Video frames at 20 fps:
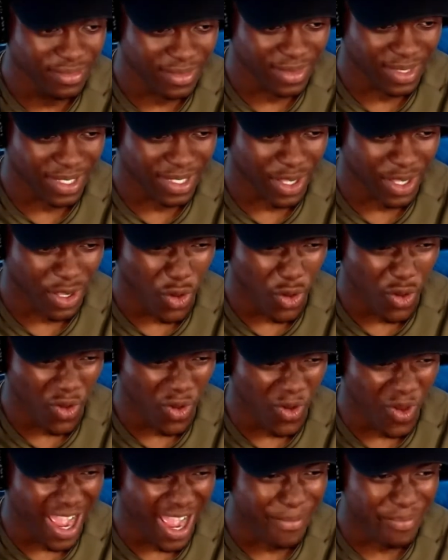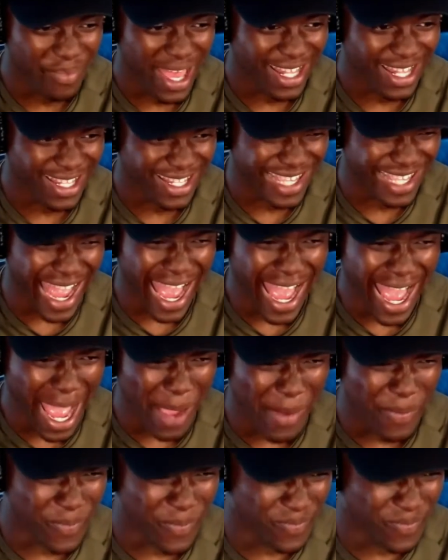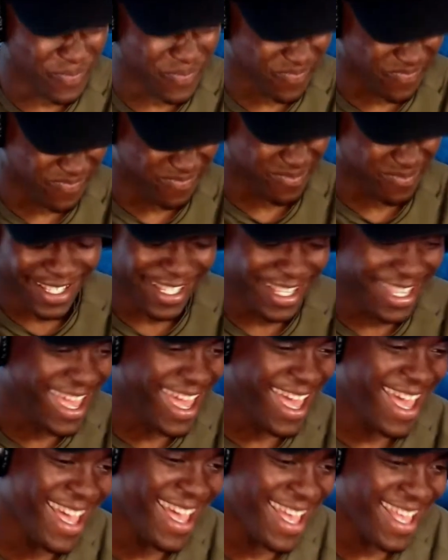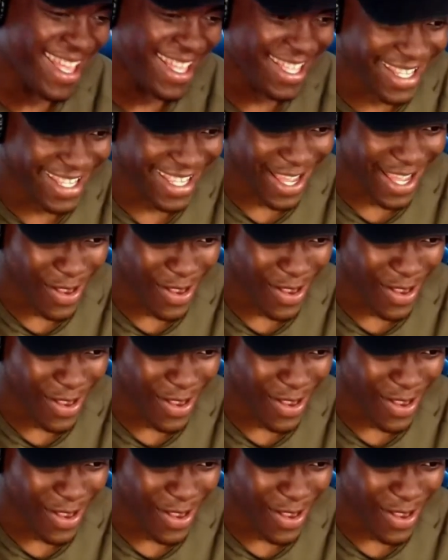Oh, I bet. Damn. Yeah.